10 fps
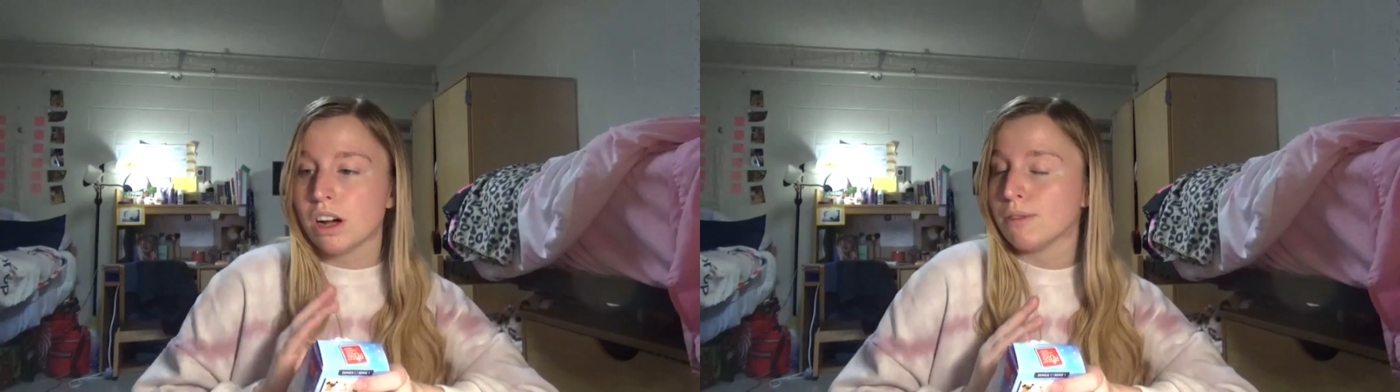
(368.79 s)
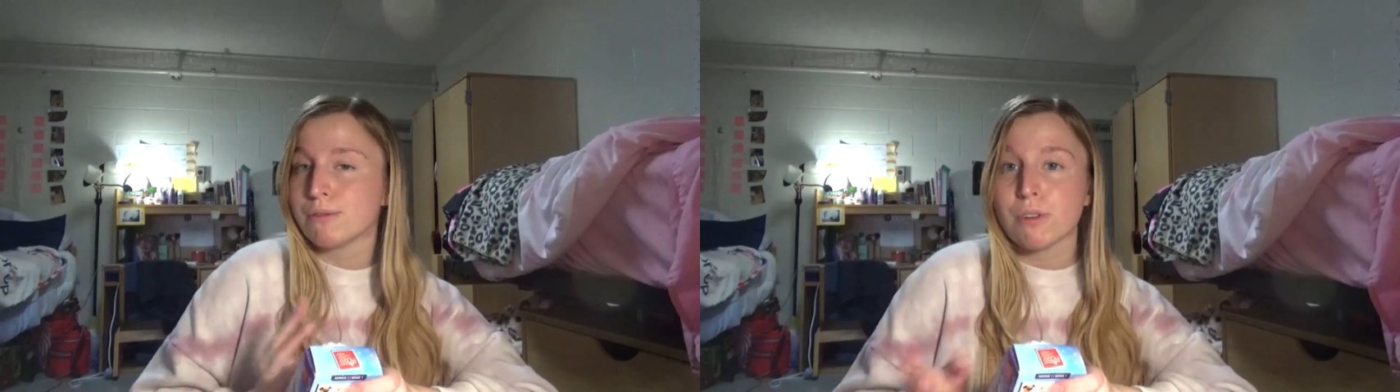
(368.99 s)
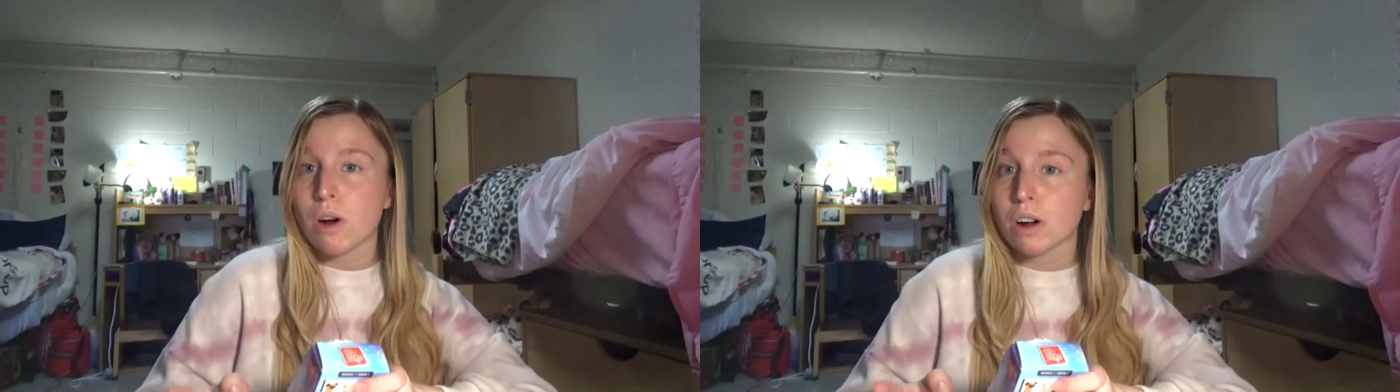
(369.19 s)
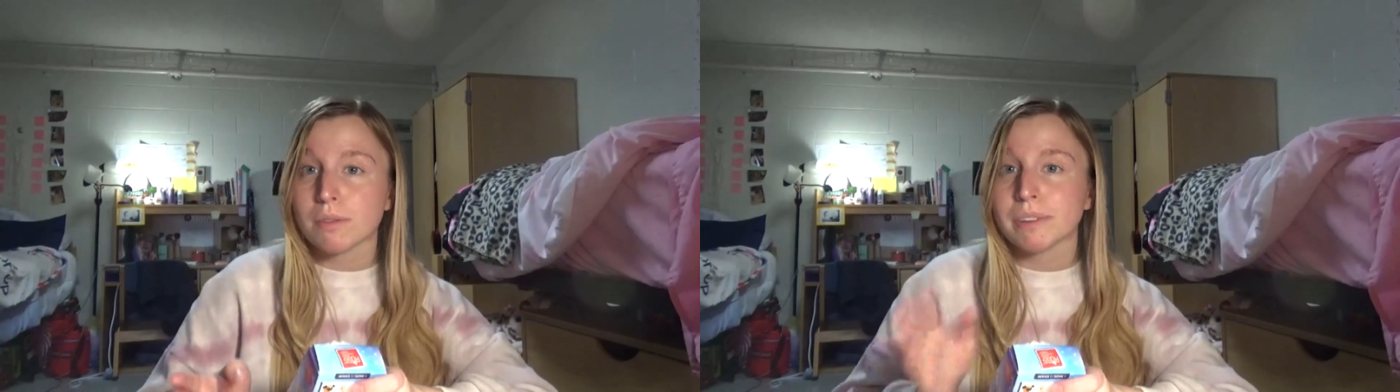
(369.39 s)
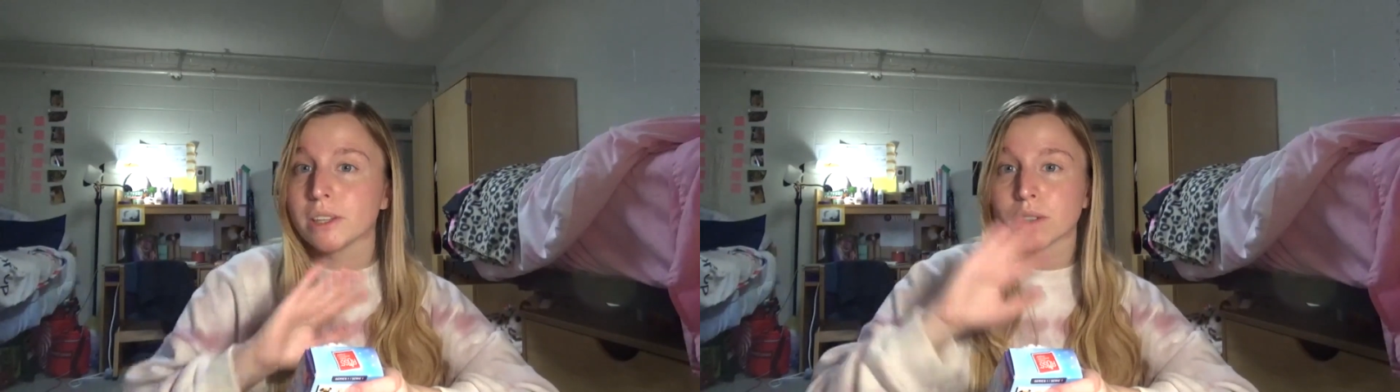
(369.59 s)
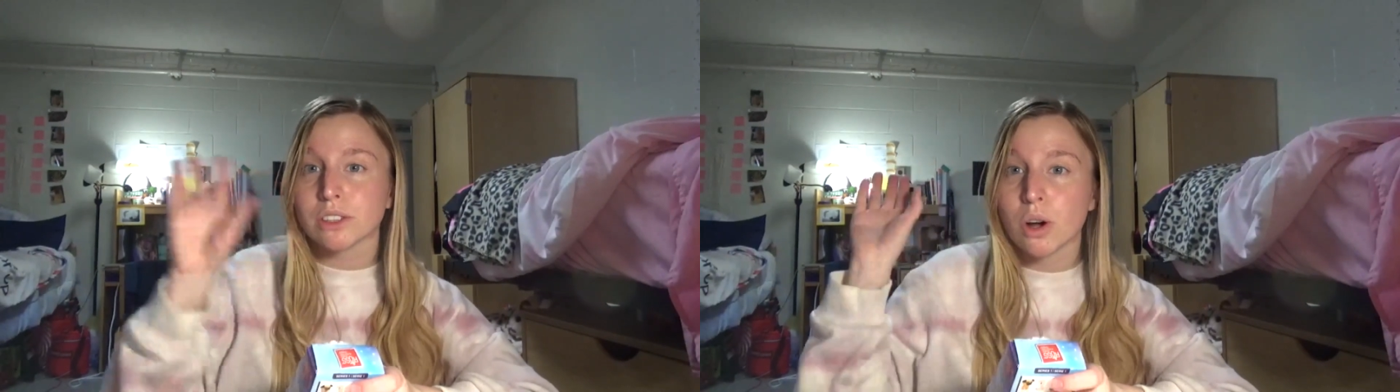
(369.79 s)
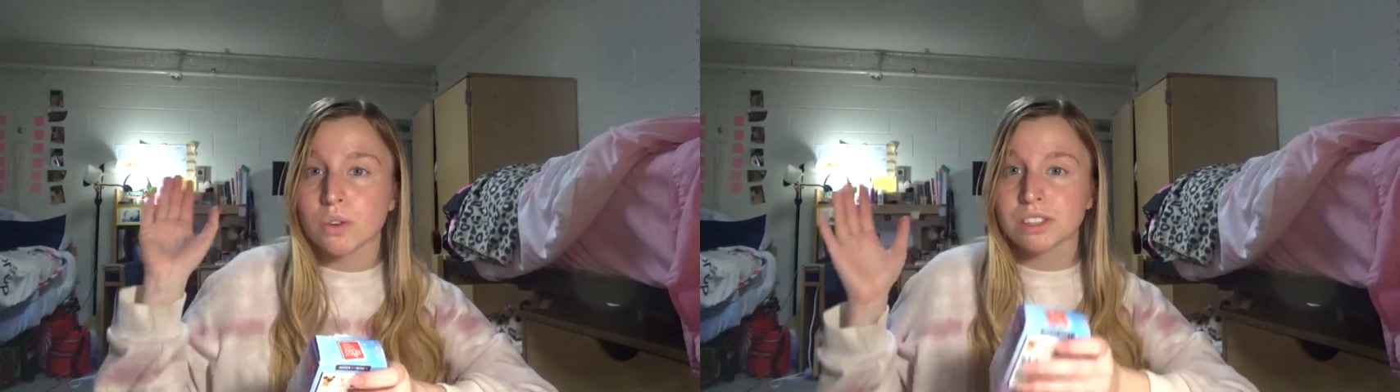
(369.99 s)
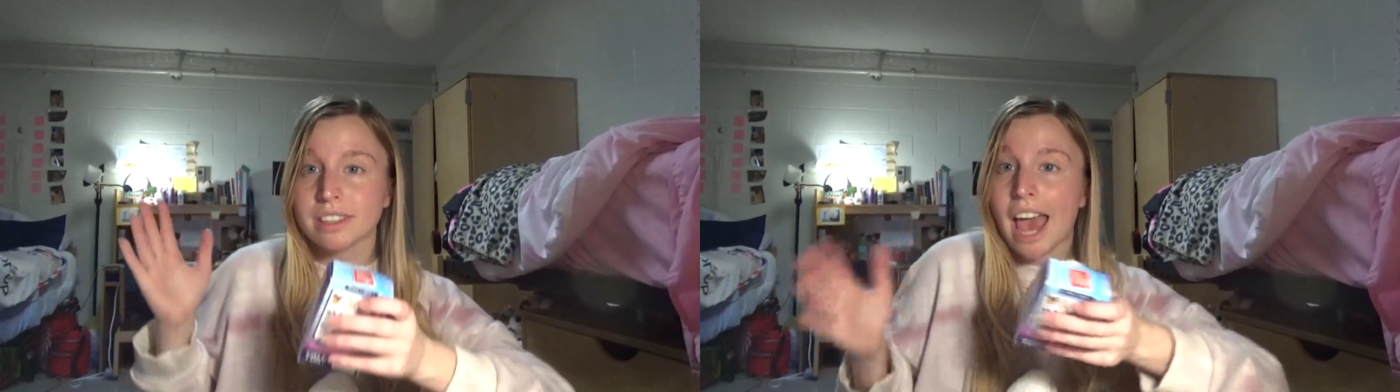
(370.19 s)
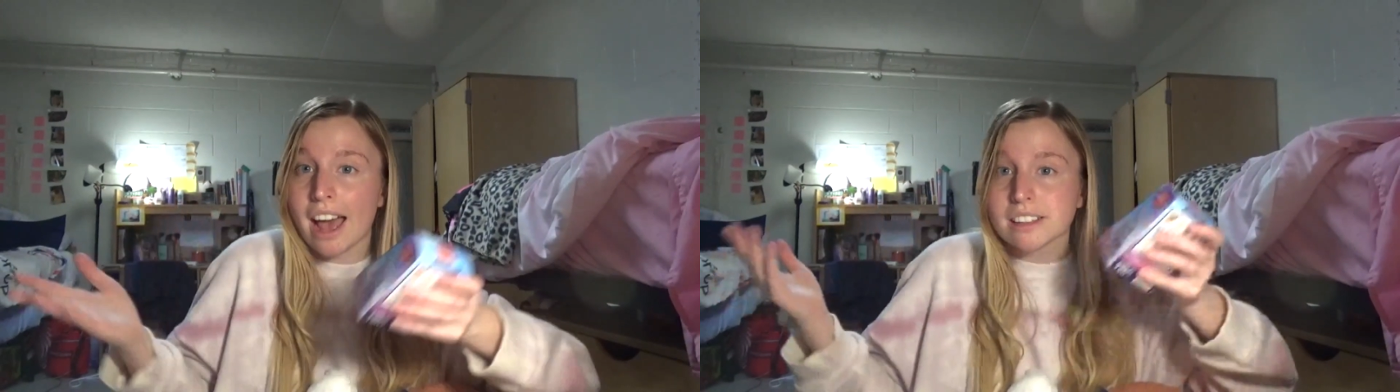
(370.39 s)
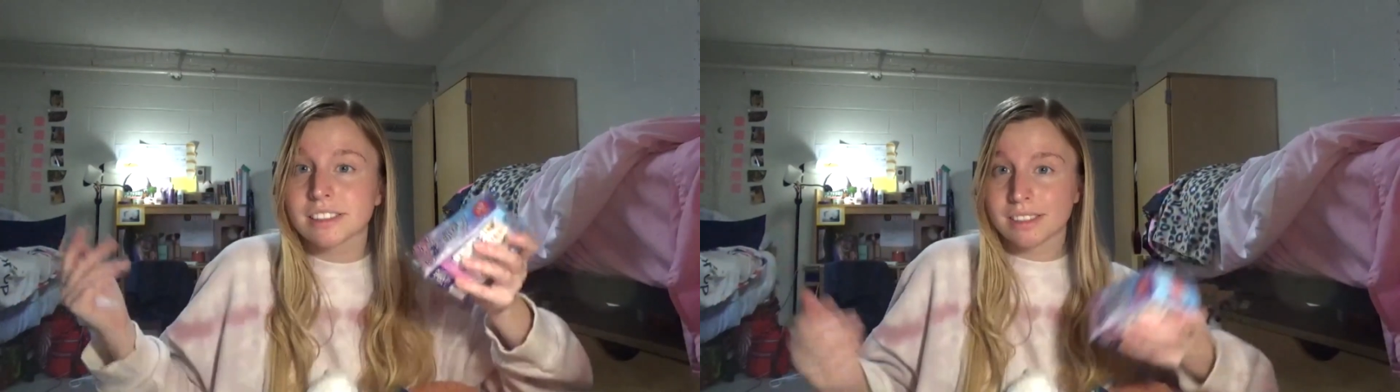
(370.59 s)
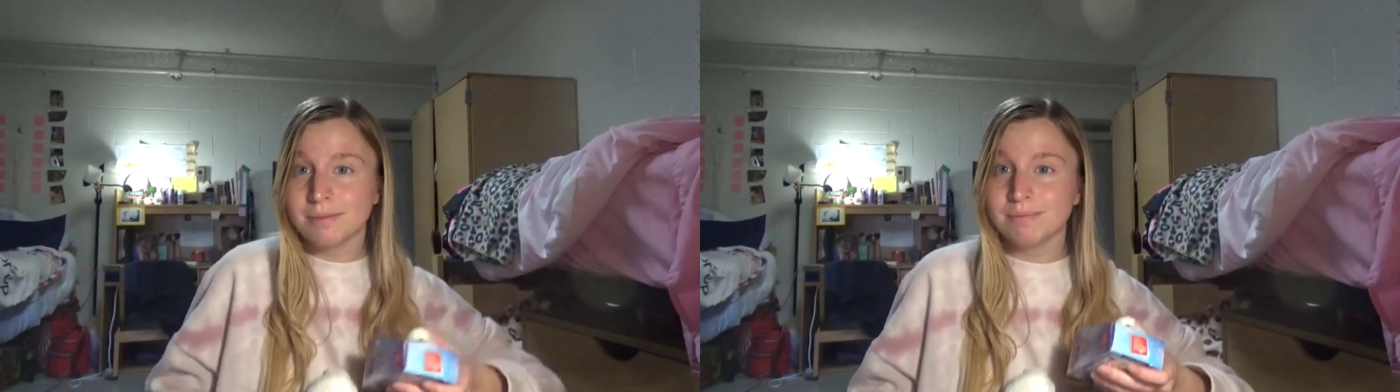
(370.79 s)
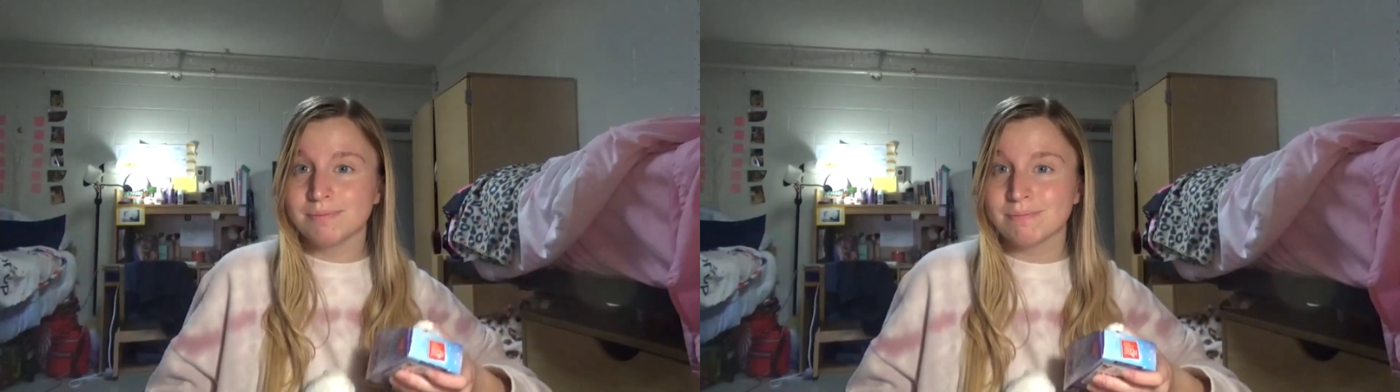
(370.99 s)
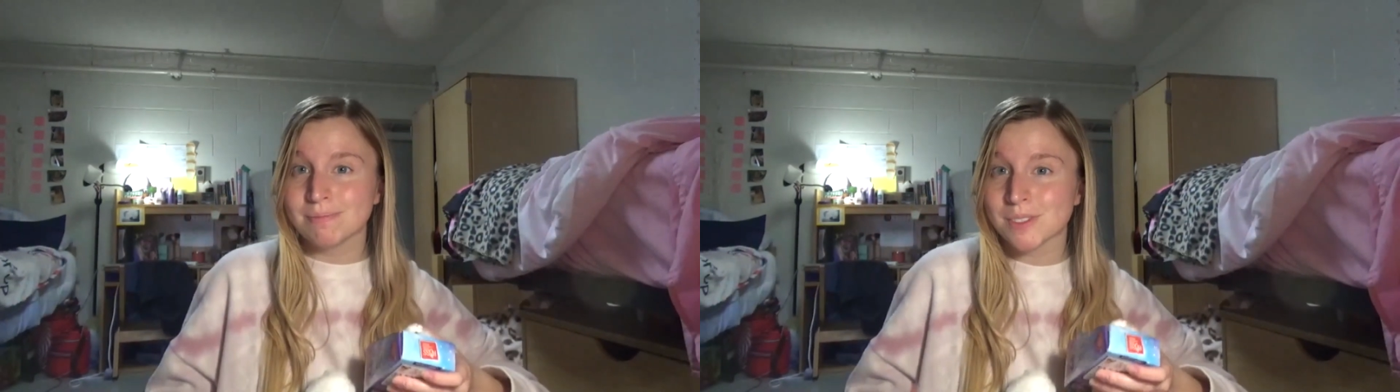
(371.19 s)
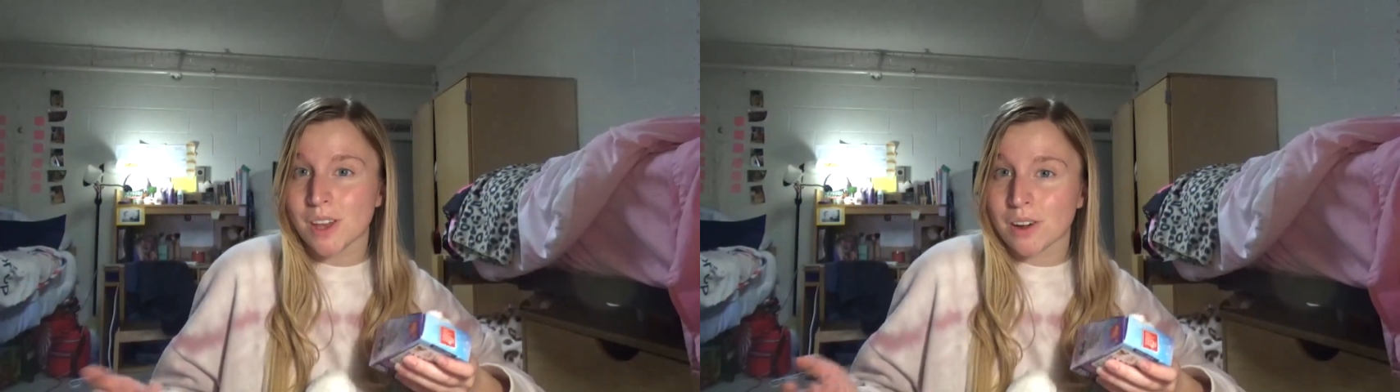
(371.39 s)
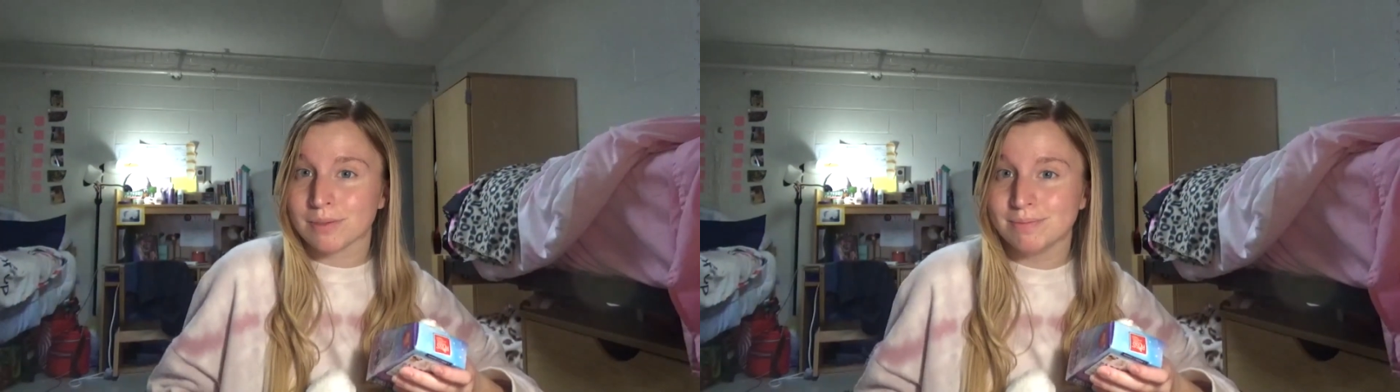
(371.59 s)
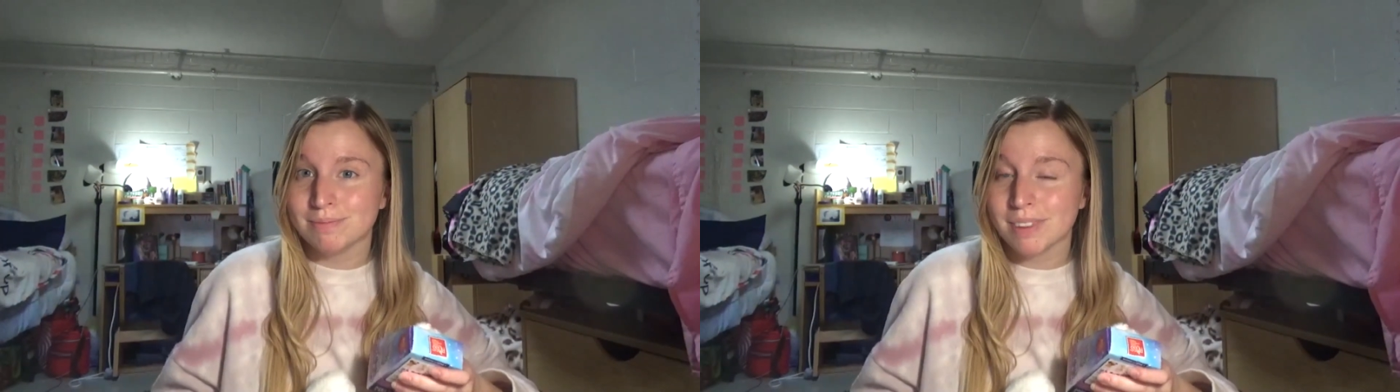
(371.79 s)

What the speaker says: a frog, but there were no just cats. So,